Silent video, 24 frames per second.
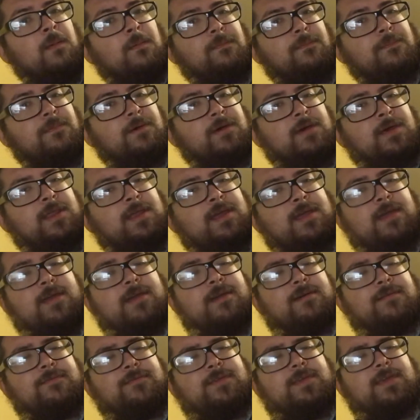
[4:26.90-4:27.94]
But,
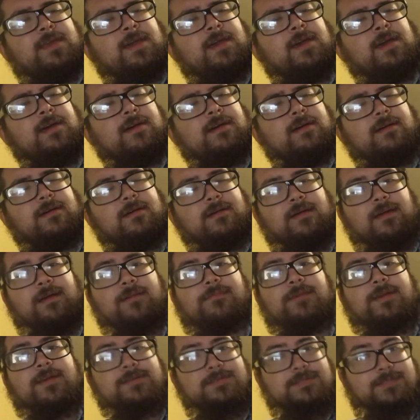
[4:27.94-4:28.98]
um, yeah.
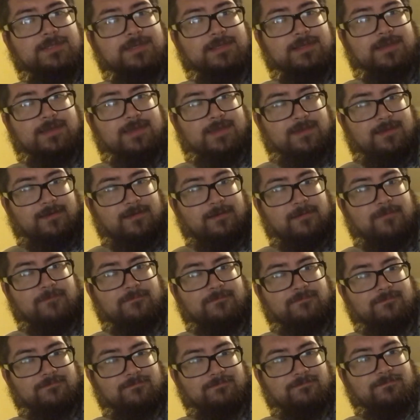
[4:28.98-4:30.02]
I'm actually, um,